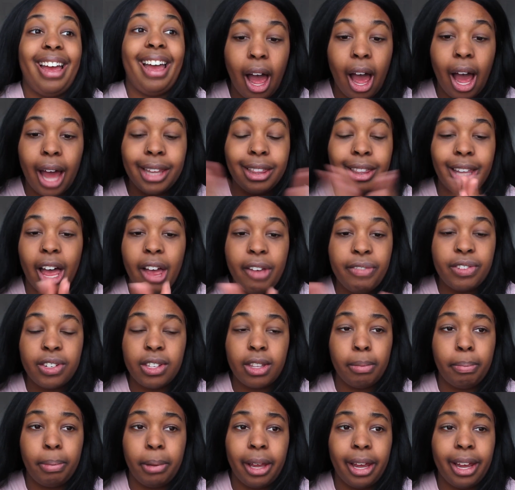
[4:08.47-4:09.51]
I left
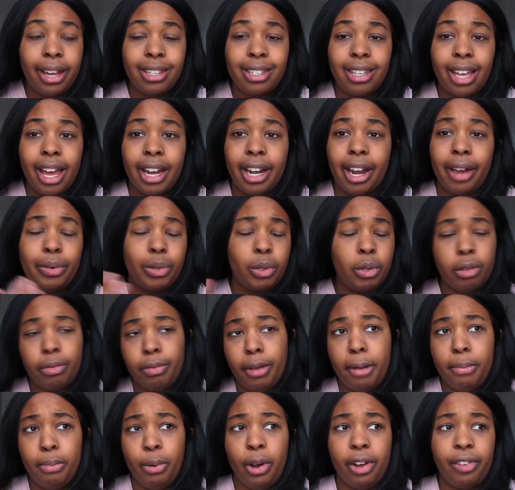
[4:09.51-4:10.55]
the place and I was with
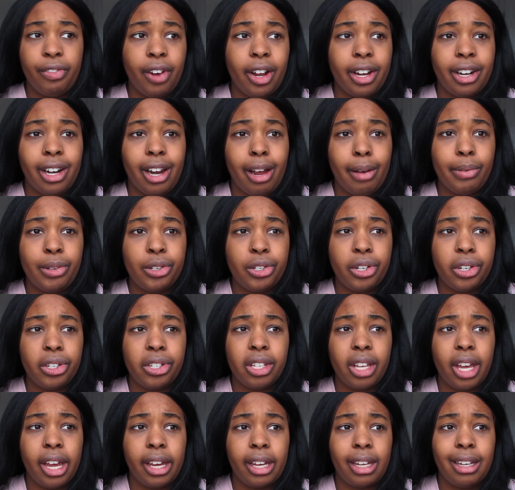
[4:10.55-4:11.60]
my boyfriend and I was just
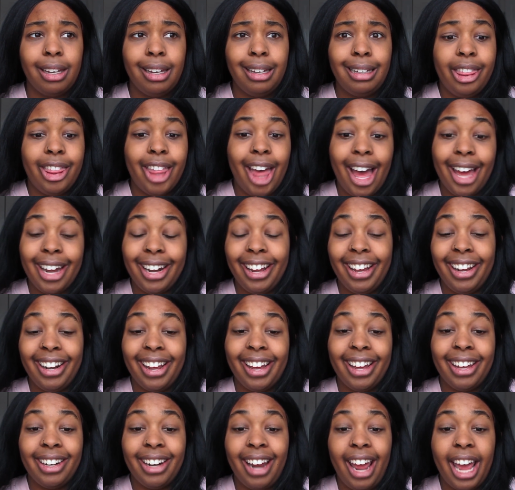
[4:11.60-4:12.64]
like, that ain't
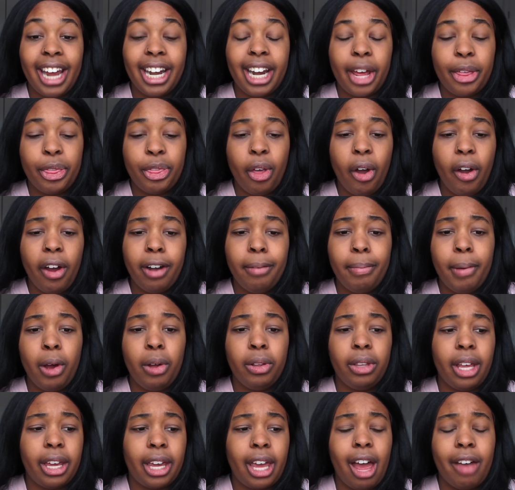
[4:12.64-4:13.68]
it. And I thought
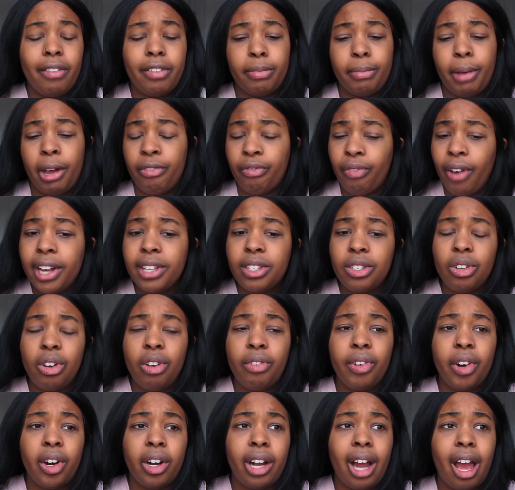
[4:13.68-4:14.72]
about like having my friends
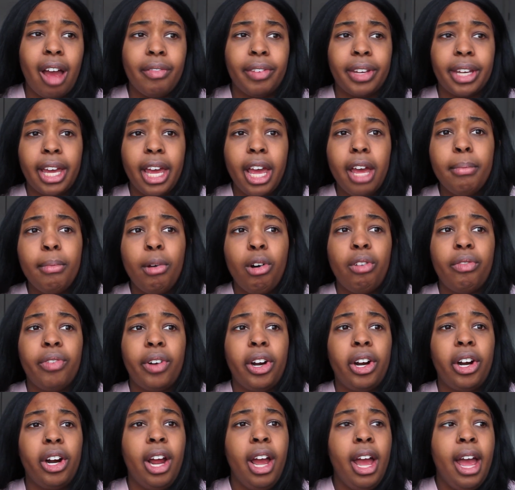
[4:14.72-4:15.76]
over and having him
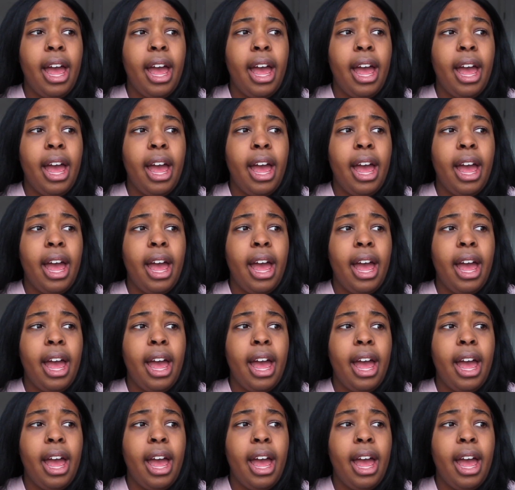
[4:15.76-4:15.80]
over,